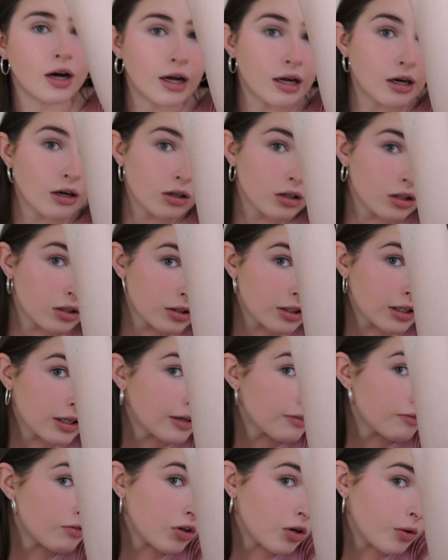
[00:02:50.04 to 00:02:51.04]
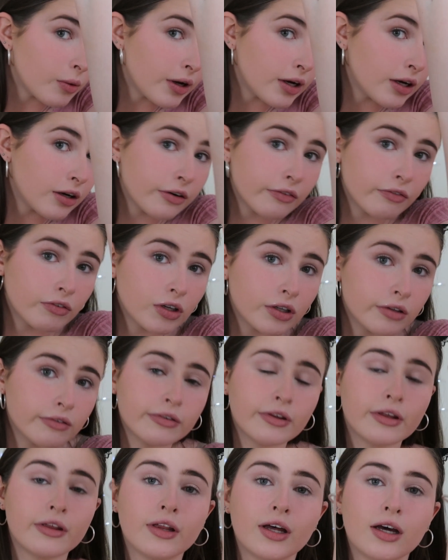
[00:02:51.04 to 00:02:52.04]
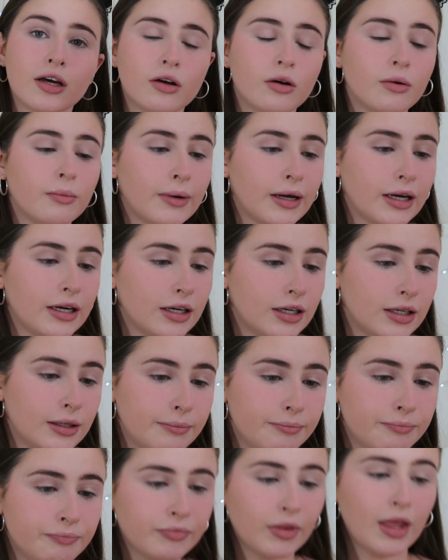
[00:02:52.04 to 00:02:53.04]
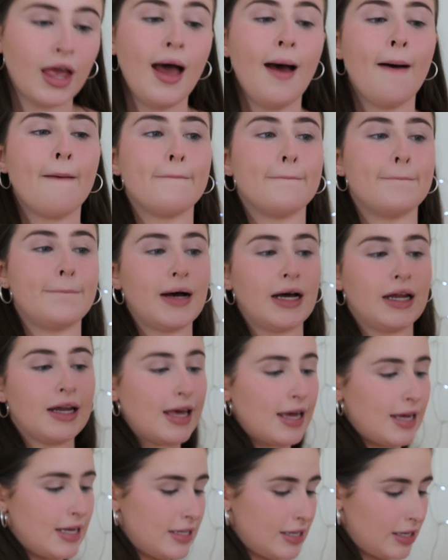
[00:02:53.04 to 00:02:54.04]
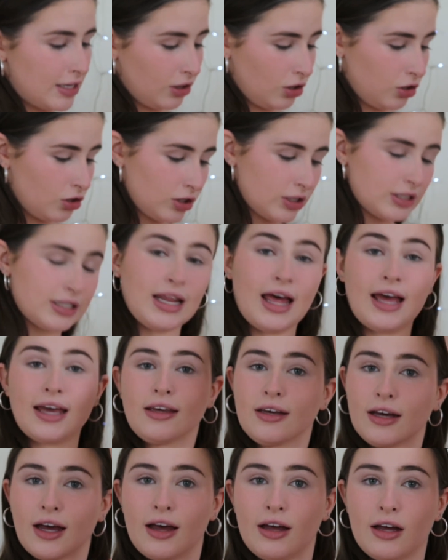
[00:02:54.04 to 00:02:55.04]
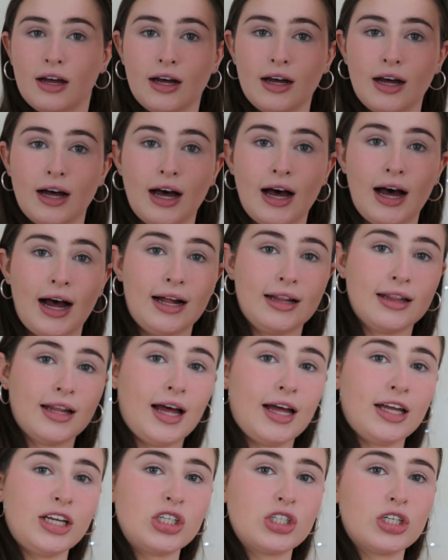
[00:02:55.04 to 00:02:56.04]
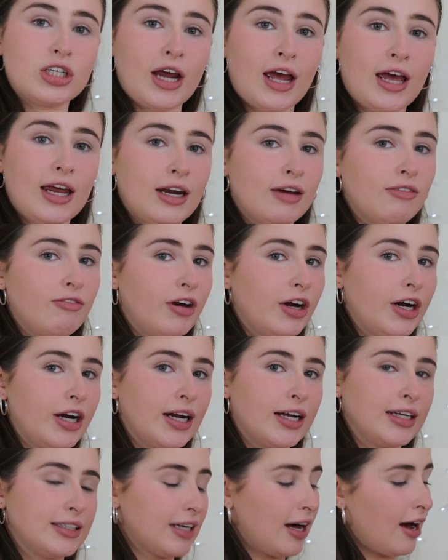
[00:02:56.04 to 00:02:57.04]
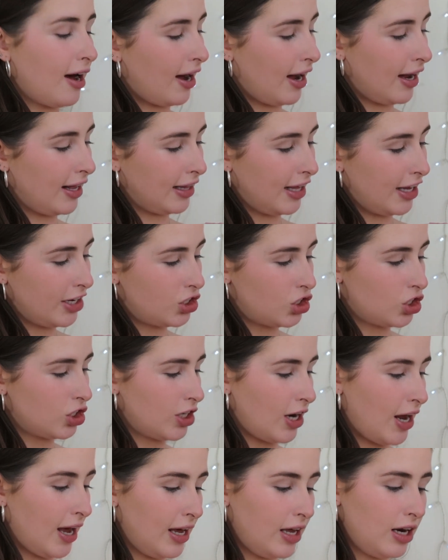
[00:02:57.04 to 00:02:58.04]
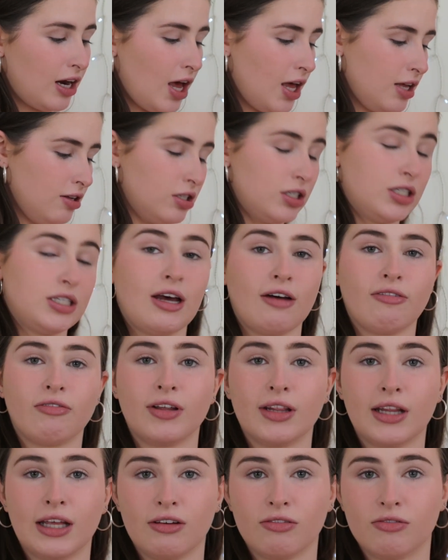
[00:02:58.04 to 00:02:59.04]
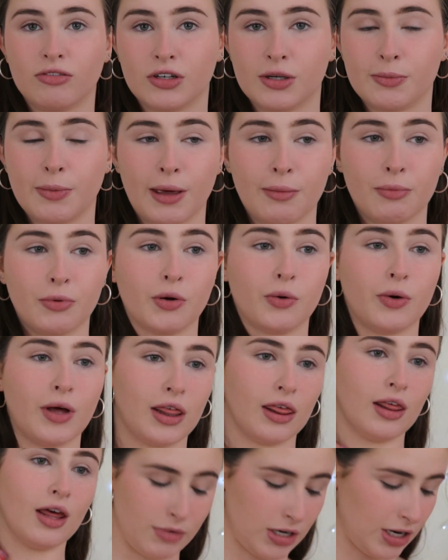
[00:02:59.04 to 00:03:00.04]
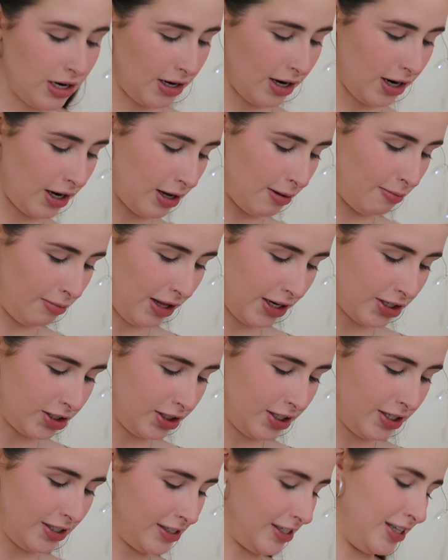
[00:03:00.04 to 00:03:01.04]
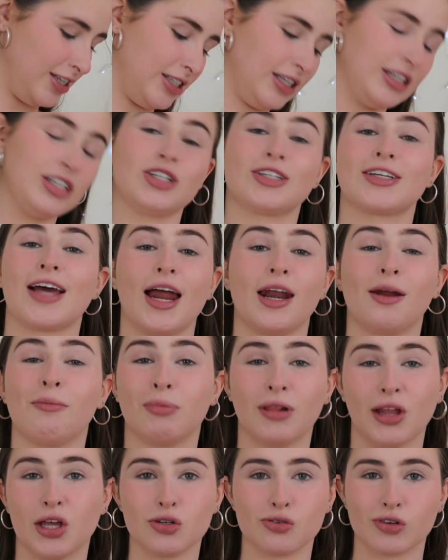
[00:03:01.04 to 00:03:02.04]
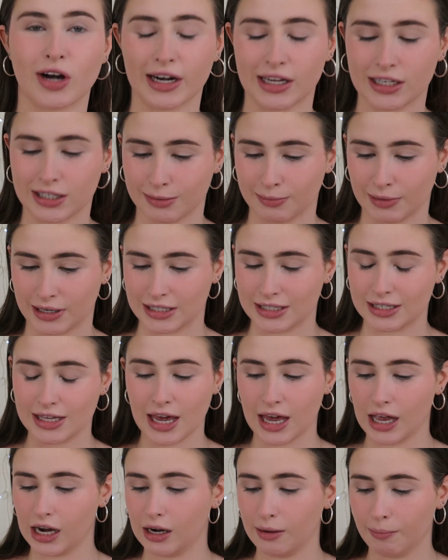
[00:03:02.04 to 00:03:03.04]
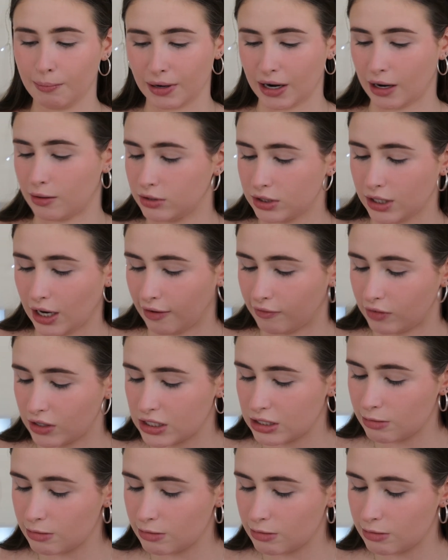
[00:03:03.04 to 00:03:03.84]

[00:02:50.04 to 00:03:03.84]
I honestly have no idea if you can see that on my arm, but it looks like a highlight shade, a very nice highlight shade, definitely for people with darker complexions, because it just kind of blends right into my skin, but I was kind of